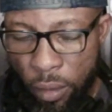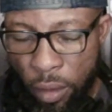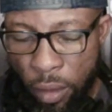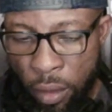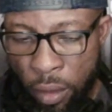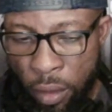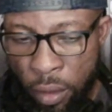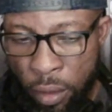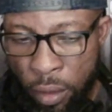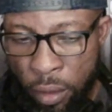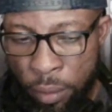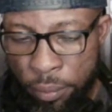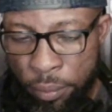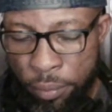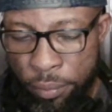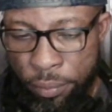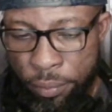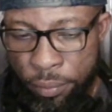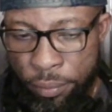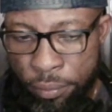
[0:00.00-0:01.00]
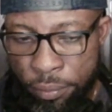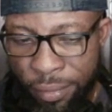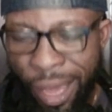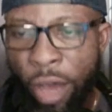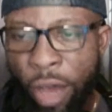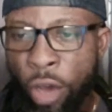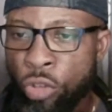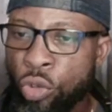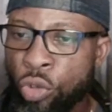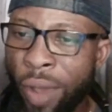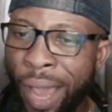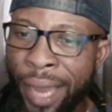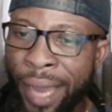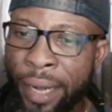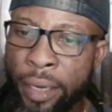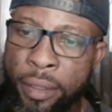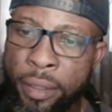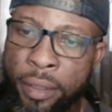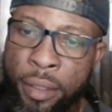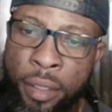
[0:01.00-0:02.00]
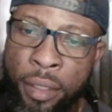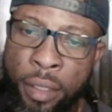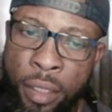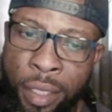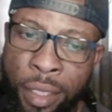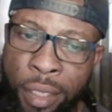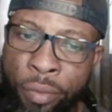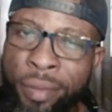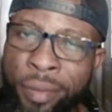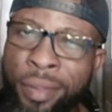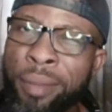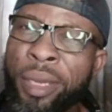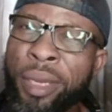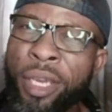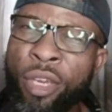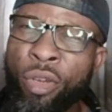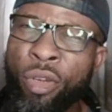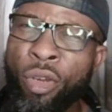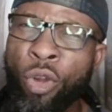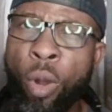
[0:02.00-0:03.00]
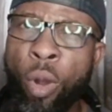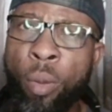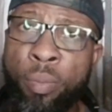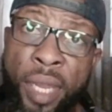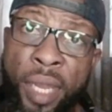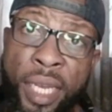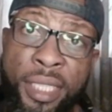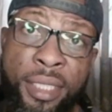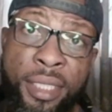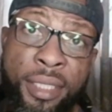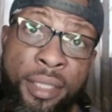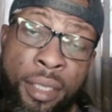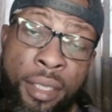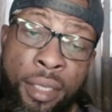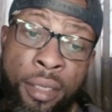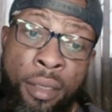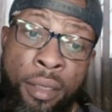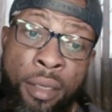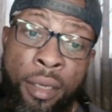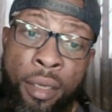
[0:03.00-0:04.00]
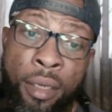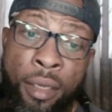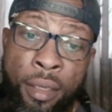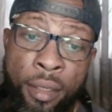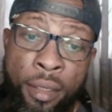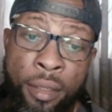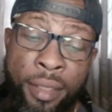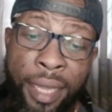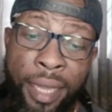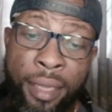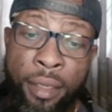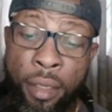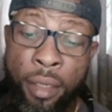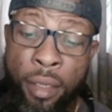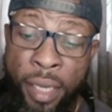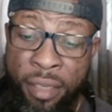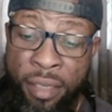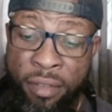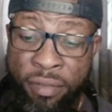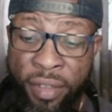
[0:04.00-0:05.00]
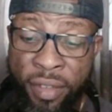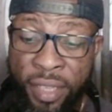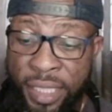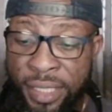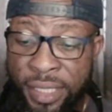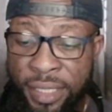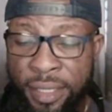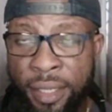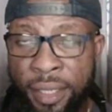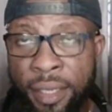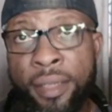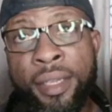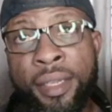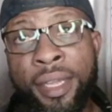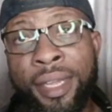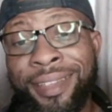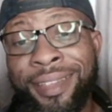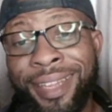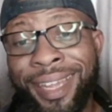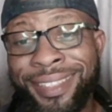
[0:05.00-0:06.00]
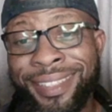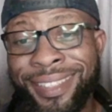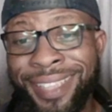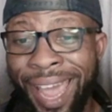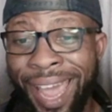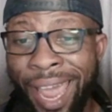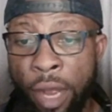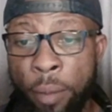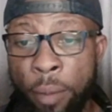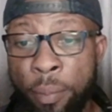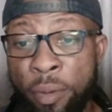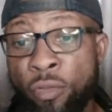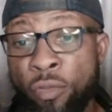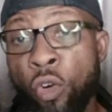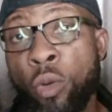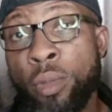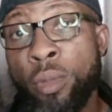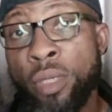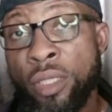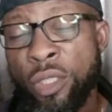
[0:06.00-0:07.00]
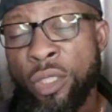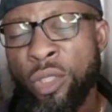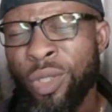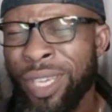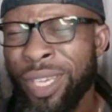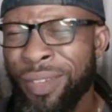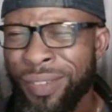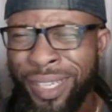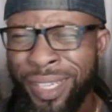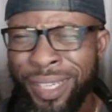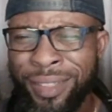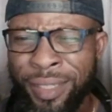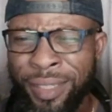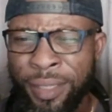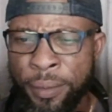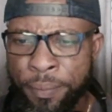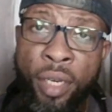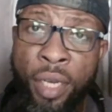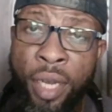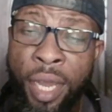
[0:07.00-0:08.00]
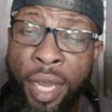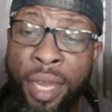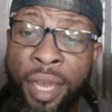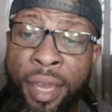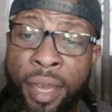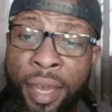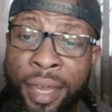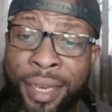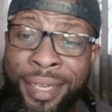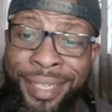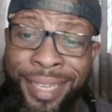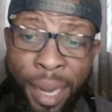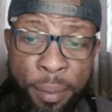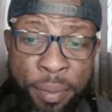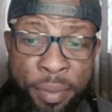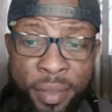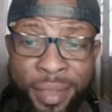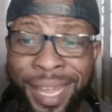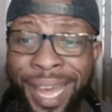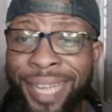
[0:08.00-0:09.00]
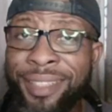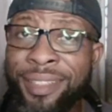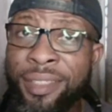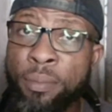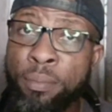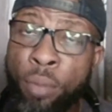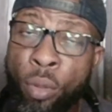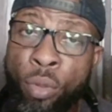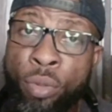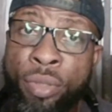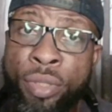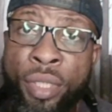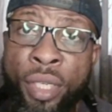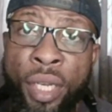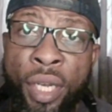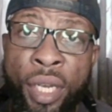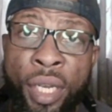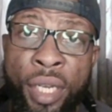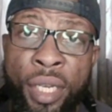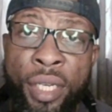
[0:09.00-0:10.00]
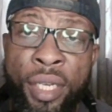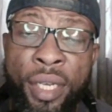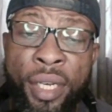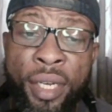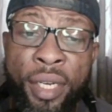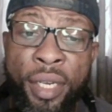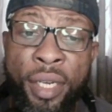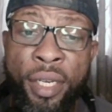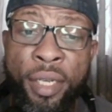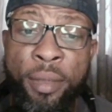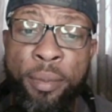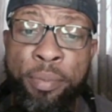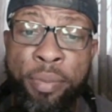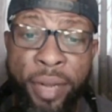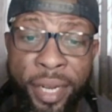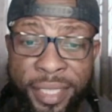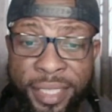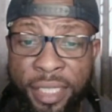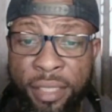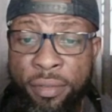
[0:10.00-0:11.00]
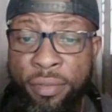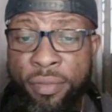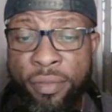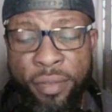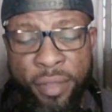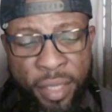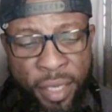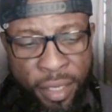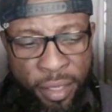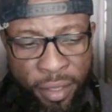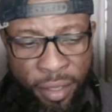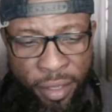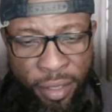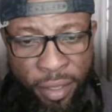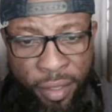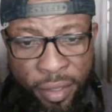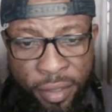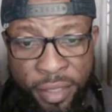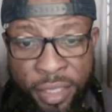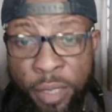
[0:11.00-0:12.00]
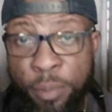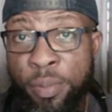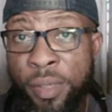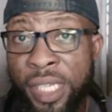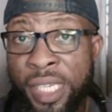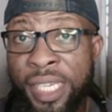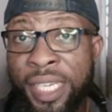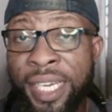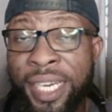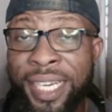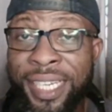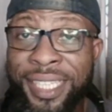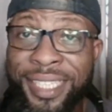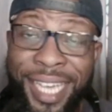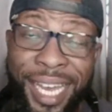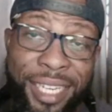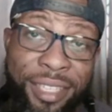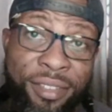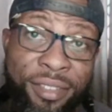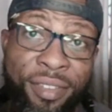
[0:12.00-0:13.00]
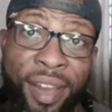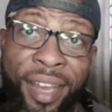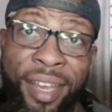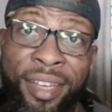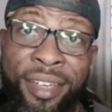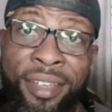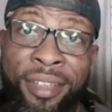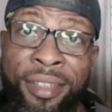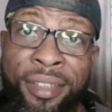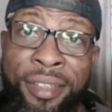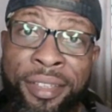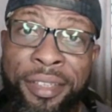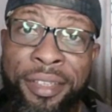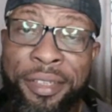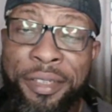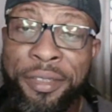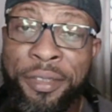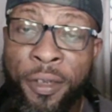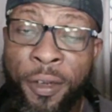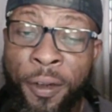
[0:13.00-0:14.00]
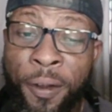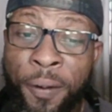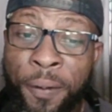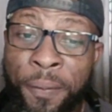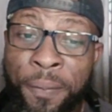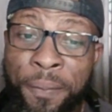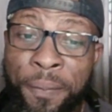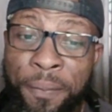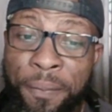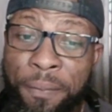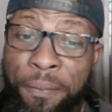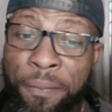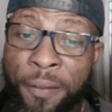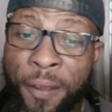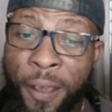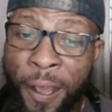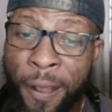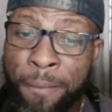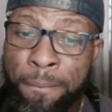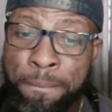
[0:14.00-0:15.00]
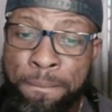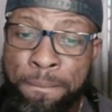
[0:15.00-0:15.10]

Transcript: That also added a rhythmic, you know, complexity that elevates the entire performance, you know, giving it a depth that's both impressive and deeply satisfying, you know. Yeah,